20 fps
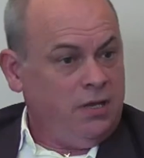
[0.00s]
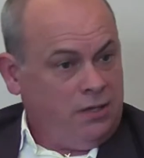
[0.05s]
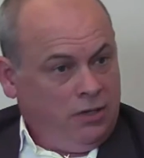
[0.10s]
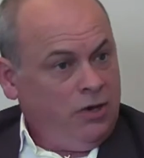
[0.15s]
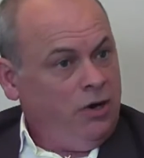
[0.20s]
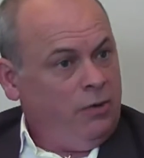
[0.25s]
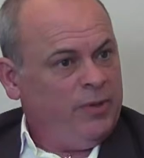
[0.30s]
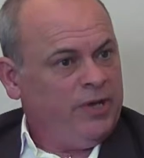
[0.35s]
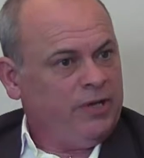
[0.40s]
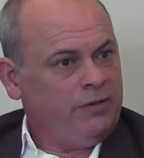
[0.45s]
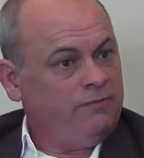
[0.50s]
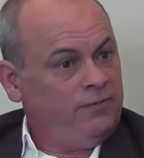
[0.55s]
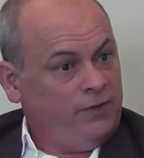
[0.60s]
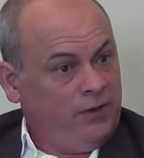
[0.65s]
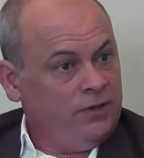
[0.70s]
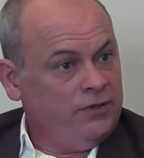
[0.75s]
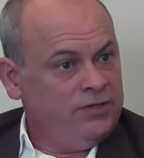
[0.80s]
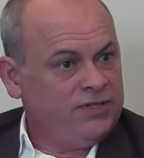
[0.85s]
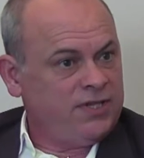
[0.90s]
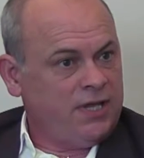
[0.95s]
economic
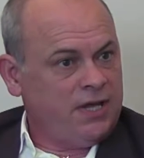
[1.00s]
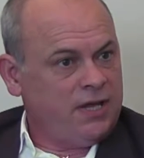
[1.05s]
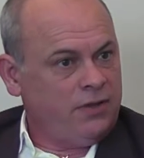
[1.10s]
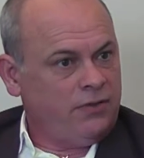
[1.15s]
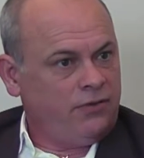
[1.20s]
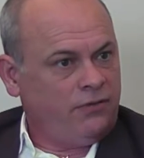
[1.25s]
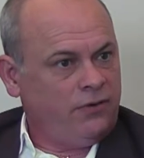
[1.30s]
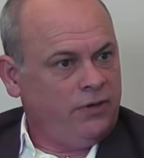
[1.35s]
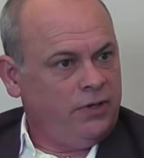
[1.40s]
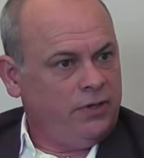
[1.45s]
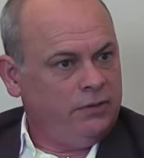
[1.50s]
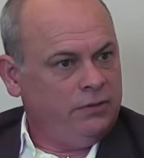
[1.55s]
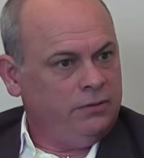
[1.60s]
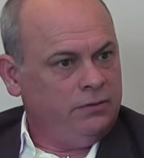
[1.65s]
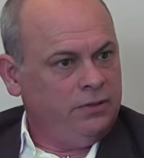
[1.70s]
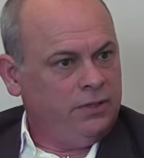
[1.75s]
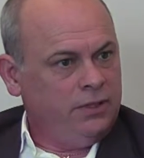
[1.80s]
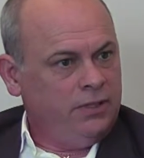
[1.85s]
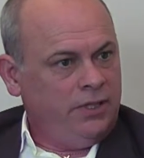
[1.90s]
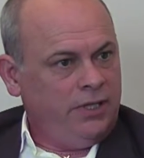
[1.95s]
follows that through.
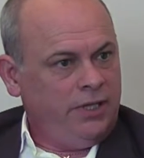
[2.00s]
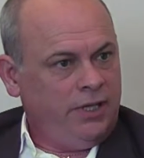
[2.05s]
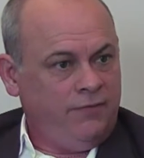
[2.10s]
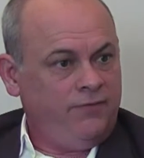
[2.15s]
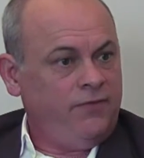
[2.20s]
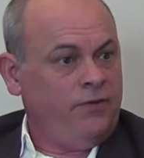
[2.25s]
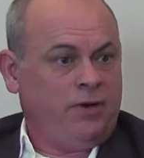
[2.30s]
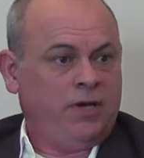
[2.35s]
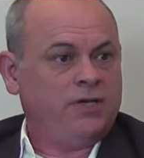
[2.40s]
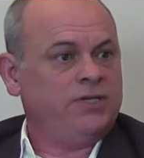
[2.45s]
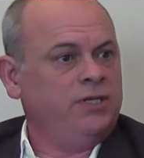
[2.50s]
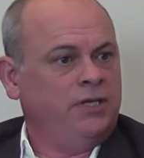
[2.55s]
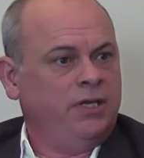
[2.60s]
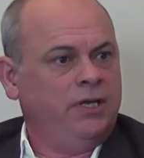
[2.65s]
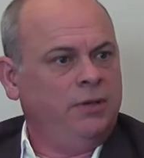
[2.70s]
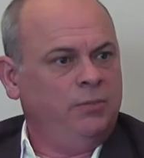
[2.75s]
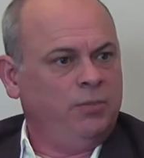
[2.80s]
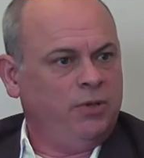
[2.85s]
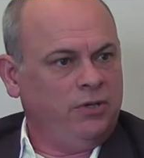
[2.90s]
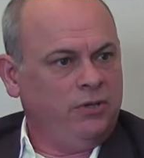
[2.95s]
If you're actually
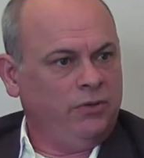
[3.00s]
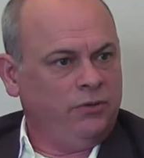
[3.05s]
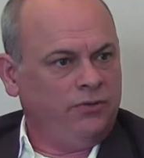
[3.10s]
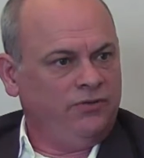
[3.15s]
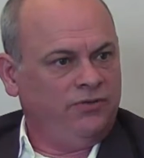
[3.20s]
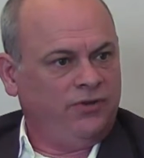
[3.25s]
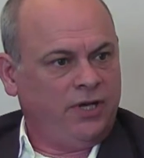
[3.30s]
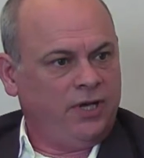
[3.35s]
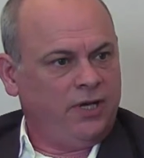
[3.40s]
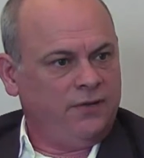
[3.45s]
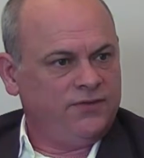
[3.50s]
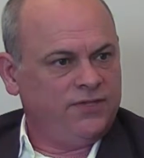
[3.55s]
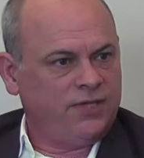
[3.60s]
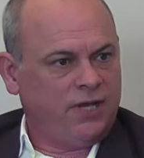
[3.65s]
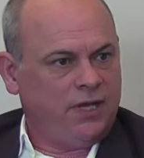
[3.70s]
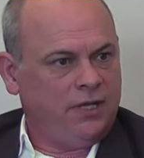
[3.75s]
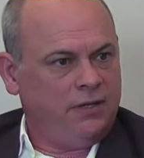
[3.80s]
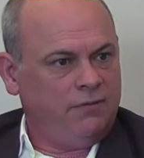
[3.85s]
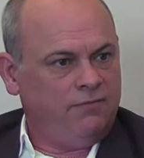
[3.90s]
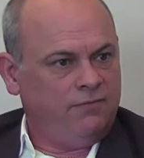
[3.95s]
keeping your staff
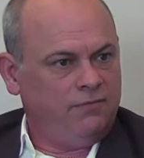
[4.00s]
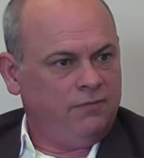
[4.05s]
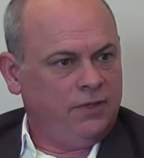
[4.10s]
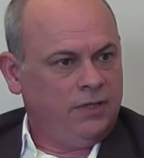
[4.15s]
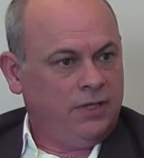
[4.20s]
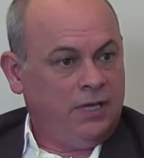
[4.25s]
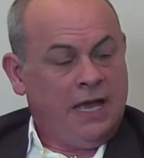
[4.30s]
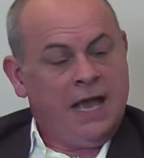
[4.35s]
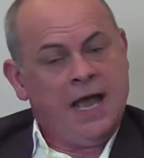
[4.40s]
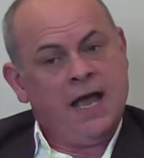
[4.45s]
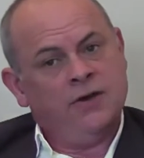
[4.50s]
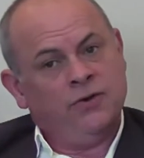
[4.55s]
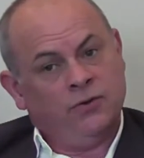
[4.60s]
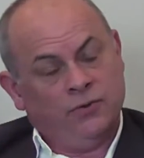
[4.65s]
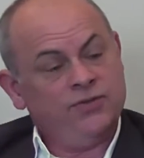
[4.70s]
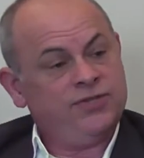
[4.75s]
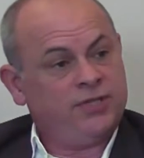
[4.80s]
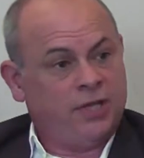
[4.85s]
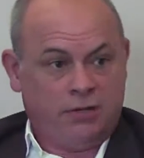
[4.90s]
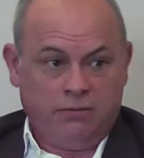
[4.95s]
safe, and
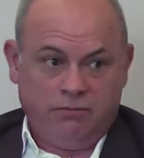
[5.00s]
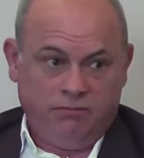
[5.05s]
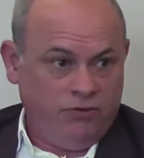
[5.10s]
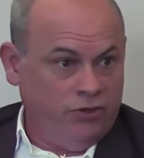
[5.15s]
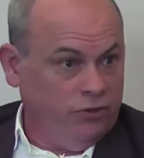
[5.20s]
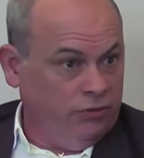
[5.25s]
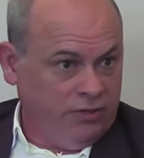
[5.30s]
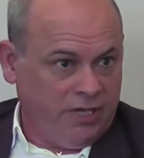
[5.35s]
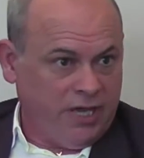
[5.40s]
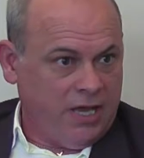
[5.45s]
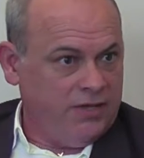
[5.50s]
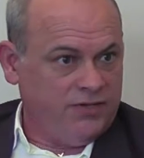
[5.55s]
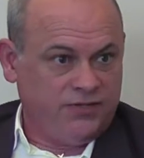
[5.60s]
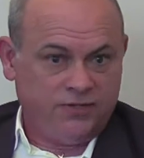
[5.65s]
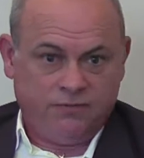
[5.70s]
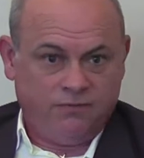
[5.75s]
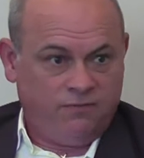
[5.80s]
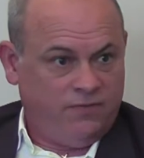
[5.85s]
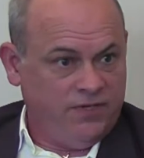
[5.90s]
also your guest